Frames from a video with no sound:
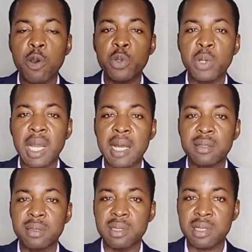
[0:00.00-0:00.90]
you
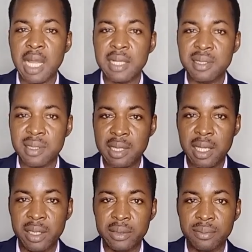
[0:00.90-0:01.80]
can start
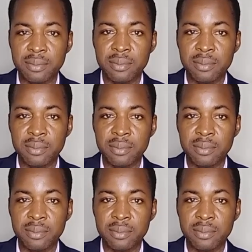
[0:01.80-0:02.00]
selling.